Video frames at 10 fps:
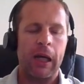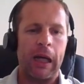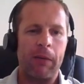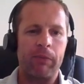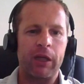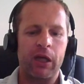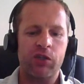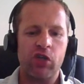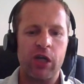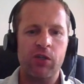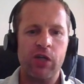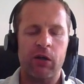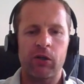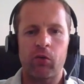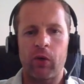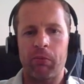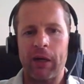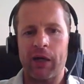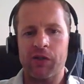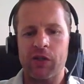The Exchange Outlook
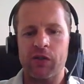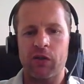Web Access